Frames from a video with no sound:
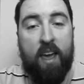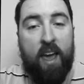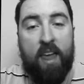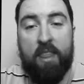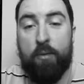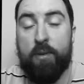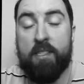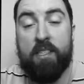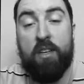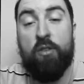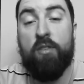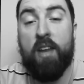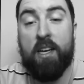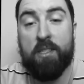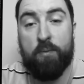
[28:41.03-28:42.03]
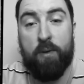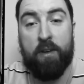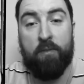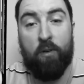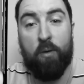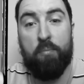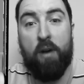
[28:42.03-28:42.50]
and that we see you next week
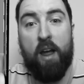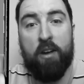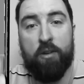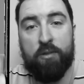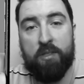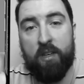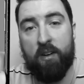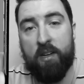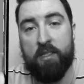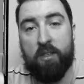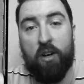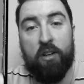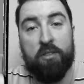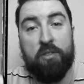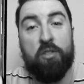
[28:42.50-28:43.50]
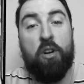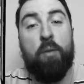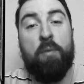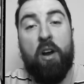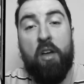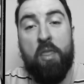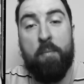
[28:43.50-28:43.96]
for a brand new series called
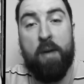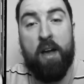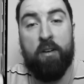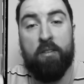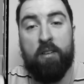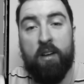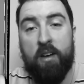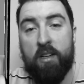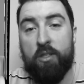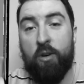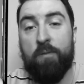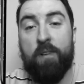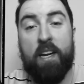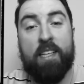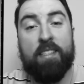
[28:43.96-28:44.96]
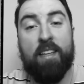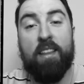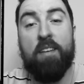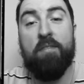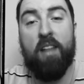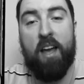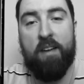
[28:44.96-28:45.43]
Sermon on the Mount. Don't forget to
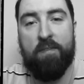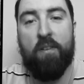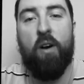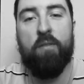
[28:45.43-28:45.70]
live life